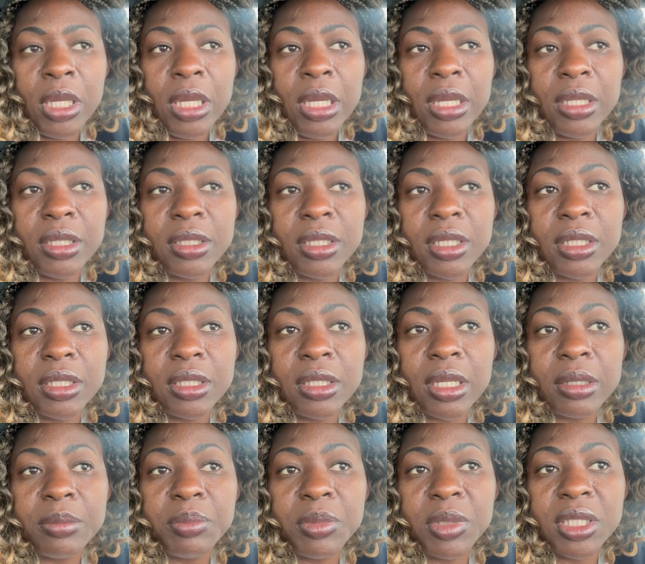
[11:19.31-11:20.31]
and then
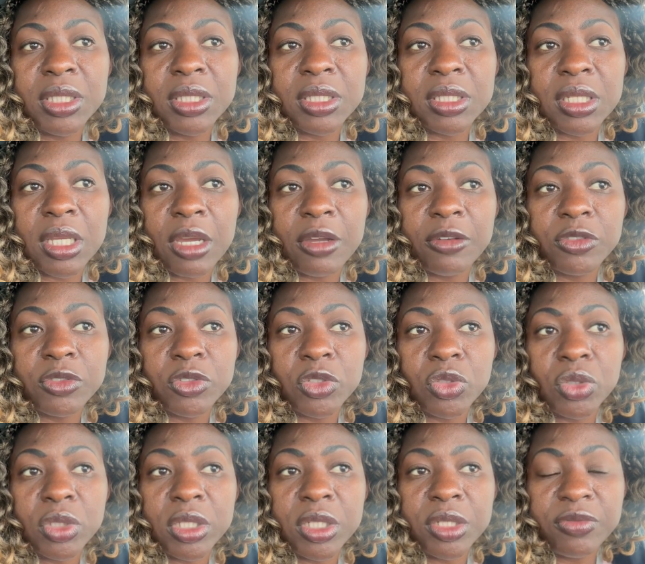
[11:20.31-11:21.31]
that means they have to
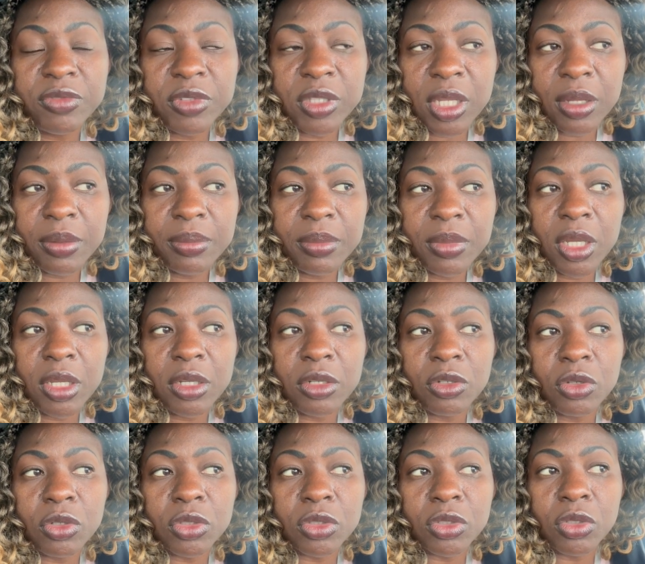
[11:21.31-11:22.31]
lift them and
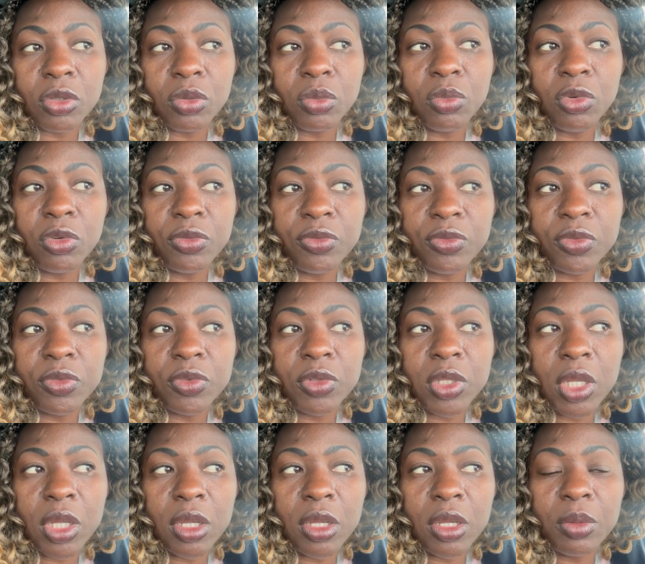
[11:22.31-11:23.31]
also move
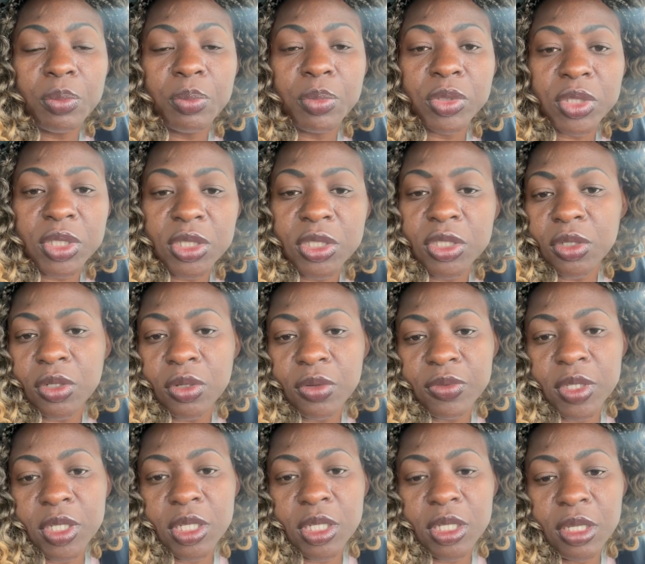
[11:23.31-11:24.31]
the position of
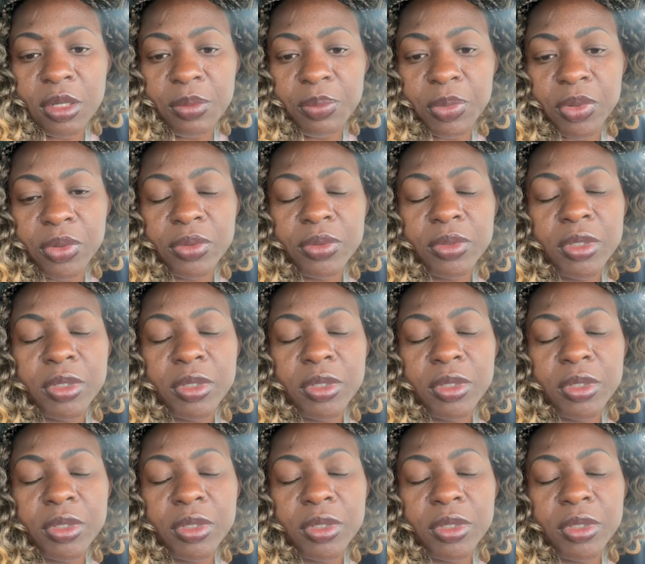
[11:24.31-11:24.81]
the nipple.